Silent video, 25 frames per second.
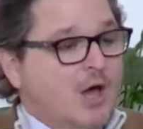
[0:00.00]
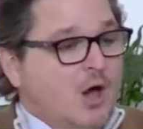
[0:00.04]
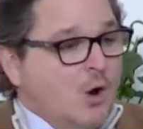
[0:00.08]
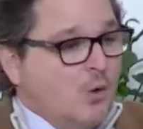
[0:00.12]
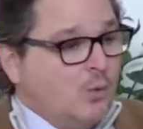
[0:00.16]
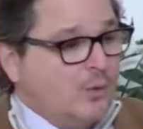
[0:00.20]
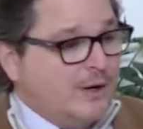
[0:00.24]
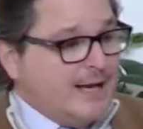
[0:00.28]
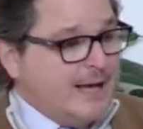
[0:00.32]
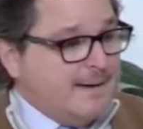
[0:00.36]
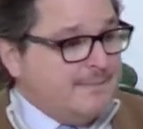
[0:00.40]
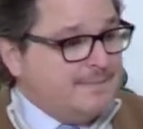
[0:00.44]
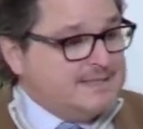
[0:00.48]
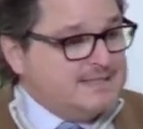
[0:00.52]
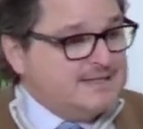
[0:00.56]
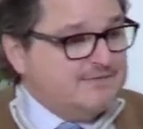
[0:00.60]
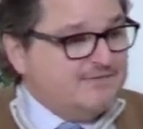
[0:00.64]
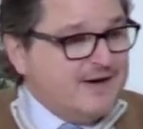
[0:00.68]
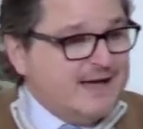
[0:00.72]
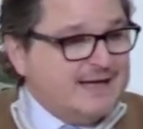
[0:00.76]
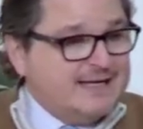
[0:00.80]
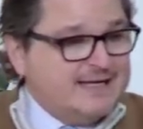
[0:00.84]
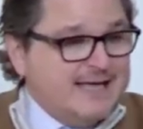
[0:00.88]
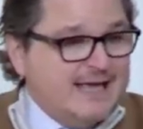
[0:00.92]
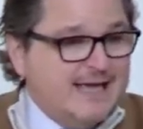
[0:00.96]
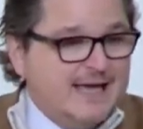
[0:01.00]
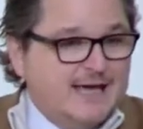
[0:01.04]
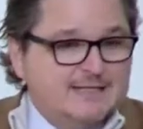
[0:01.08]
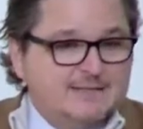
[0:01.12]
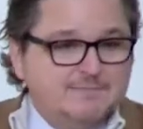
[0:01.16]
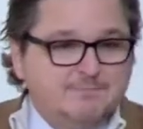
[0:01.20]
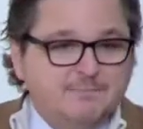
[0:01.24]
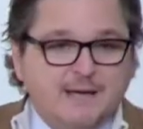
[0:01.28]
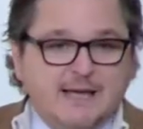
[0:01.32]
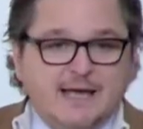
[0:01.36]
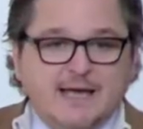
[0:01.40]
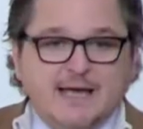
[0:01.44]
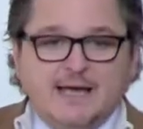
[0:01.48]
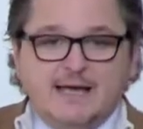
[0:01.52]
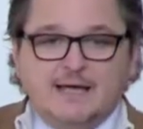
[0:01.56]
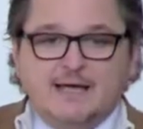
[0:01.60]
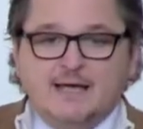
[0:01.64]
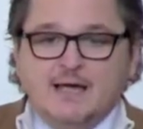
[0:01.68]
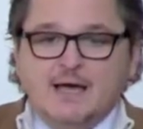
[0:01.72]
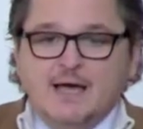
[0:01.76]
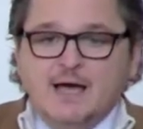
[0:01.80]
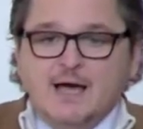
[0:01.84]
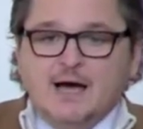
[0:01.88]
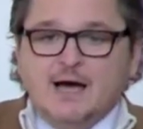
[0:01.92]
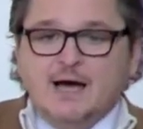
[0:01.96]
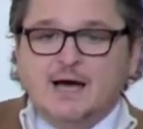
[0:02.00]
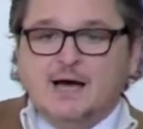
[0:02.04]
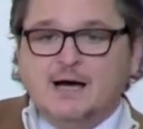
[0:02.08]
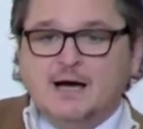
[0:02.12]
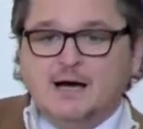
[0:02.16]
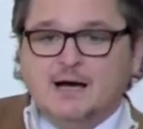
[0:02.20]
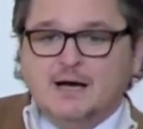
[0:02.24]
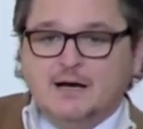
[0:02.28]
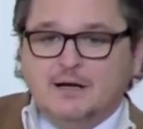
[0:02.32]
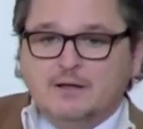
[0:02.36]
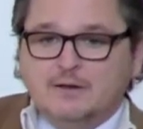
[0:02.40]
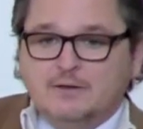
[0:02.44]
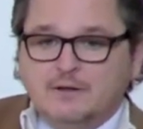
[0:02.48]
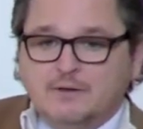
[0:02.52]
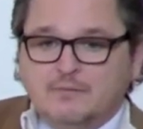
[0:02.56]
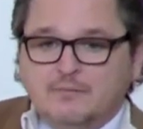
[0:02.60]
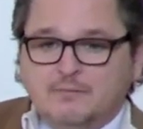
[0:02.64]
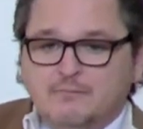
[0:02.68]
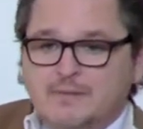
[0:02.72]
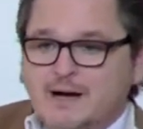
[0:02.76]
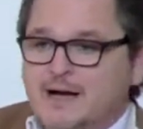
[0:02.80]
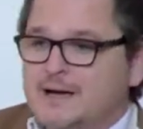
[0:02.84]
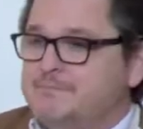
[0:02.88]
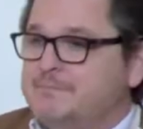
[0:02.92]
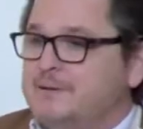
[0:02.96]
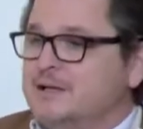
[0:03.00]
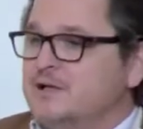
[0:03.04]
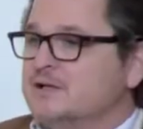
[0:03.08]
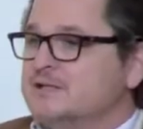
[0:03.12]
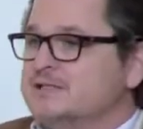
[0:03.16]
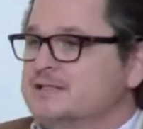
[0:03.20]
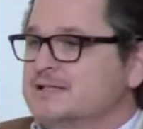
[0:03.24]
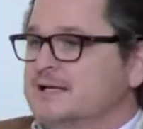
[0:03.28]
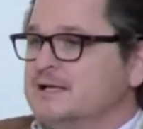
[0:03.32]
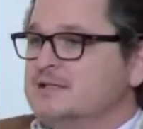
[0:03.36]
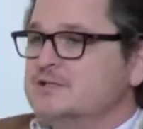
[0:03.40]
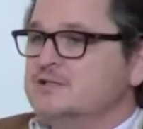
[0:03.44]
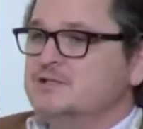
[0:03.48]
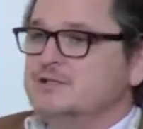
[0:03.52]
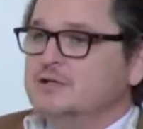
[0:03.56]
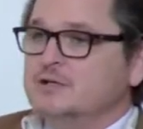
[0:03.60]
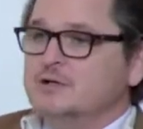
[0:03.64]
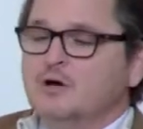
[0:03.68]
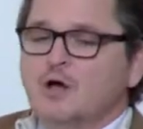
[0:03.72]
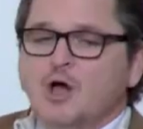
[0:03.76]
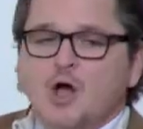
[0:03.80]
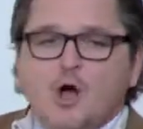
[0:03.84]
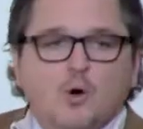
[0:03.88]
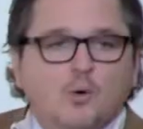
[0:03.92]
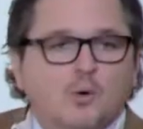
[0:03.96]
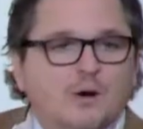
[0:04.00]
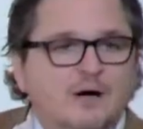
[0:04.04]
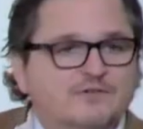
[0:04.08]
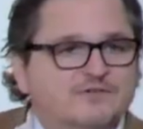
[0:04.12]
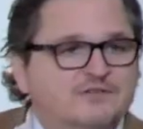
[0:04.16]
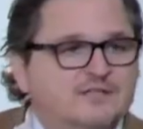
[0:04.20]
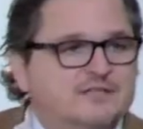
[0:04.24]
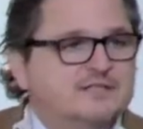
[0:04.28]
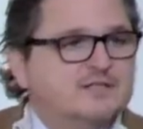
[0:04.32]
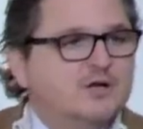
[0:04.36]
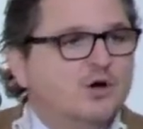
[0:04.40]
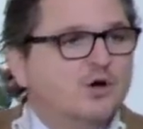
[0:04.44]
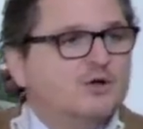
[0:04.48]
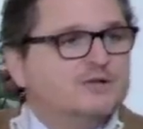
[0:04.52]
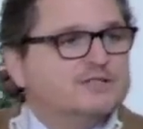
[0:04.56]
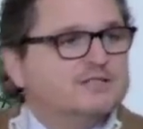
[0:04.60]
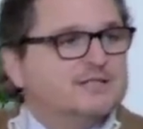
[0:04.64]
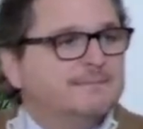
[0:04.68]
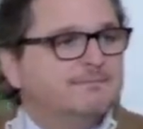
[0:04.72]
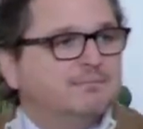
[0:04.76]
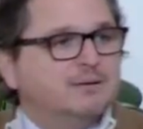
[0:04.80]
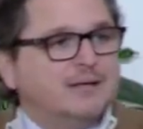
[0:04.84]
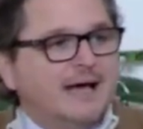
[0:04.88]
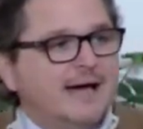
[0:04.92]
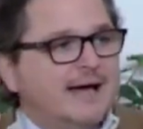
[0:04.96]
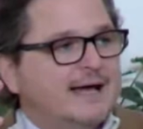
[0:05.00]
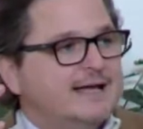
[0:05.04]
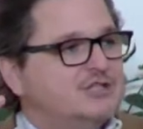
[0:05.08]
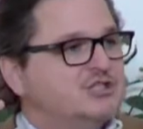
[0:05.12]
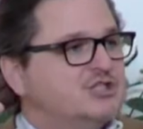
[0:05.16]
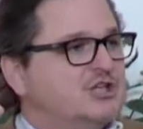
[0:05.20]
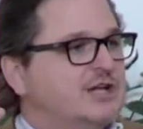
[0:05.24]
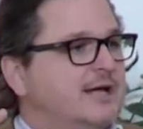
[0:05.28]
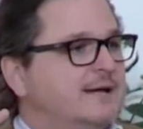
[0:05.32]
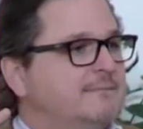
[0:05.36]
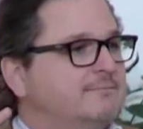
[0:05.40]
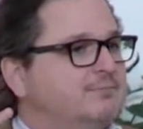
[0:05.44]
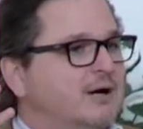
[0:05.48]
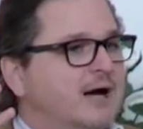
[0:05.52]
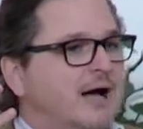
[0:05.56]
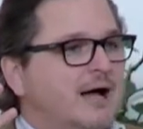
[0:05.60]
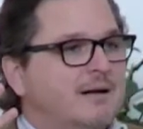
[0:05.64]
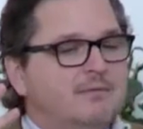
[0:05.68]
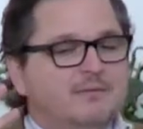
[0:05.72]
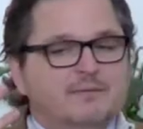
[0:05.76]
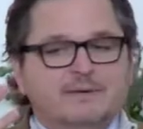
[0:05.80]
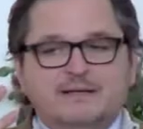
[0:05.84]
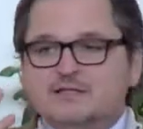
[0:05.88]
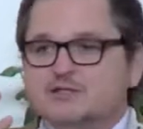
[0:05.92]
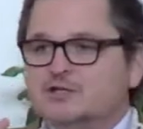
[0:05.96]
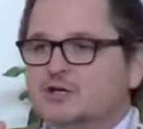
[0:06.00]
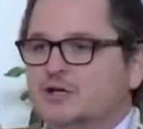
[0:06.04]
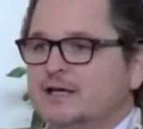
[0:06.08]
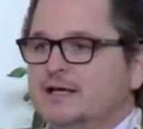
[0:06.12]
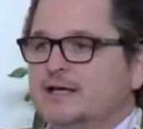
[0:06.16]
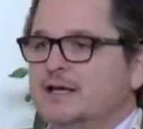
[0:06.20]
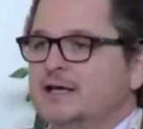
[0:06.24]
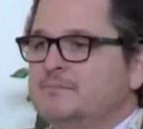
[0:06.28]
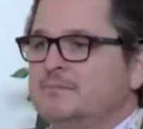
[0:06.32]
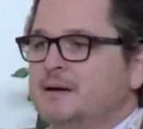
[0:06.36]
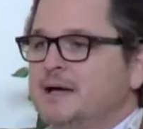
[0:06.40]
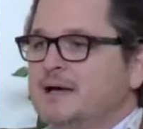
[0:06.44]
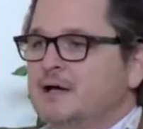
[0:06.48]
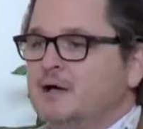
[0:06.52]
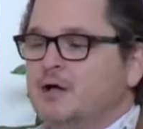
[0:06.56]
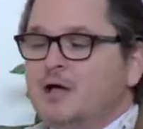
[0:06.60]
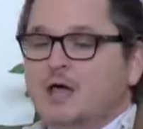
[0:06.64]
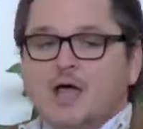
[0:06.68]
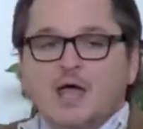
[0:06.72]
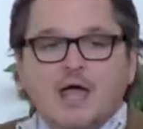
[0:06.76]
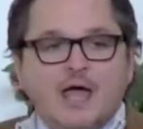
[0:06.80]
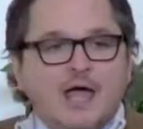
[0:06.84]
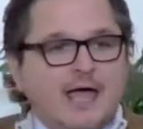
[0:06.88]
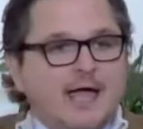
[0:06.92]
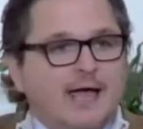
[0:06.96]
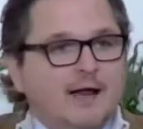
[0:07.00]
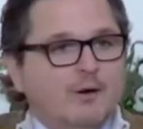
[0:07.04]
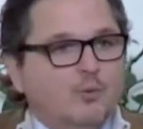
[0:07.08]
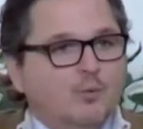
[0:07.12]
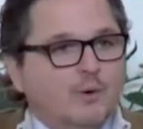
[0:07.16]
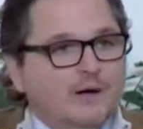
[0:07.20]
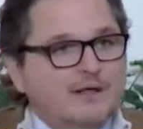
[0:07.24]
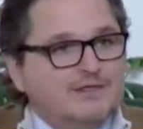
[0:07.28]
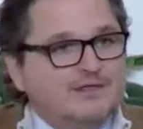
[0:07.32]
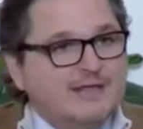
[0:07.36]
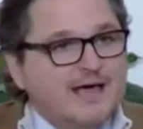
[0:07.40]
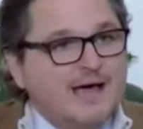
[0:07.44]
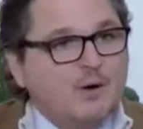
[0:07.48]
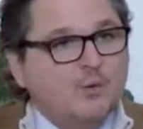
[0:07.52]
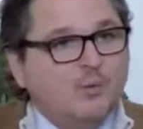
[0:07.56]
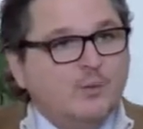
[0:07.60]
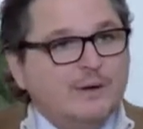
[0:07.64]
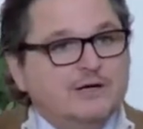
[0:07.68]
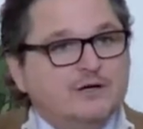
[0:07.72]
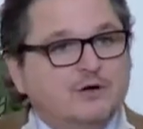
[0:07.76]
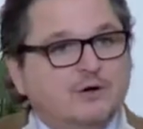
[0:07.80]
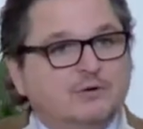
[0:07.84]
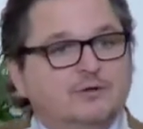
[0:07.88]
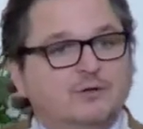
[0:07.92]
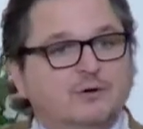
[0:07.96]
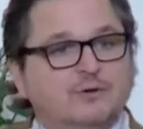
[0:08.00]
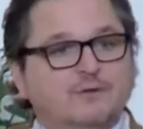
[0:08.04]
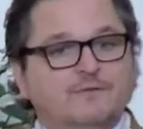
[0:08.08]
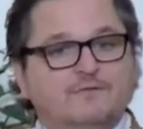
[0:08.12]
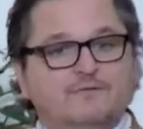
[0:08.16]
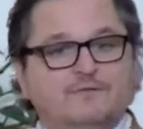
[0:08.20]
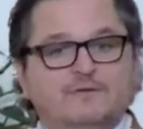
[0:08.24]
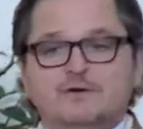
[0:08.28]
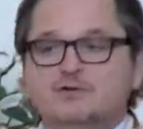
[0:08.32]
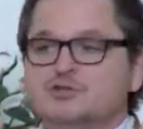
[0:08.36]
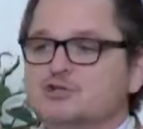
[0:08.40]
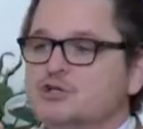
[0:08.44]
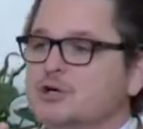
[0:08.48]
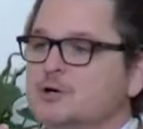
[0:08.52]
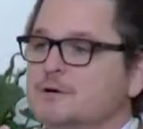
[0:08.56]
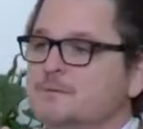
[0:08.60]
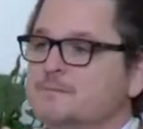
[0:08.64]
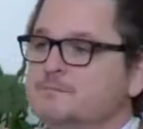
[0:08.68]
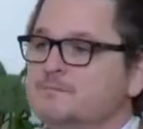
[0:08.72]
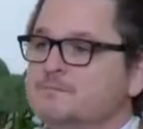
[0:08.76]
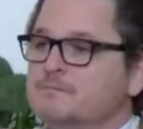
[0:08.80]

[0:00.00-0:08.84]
What happens if I can't pay my bills next year? What if this whole supply chain problem is going to hit my... And with that, we don't know the future.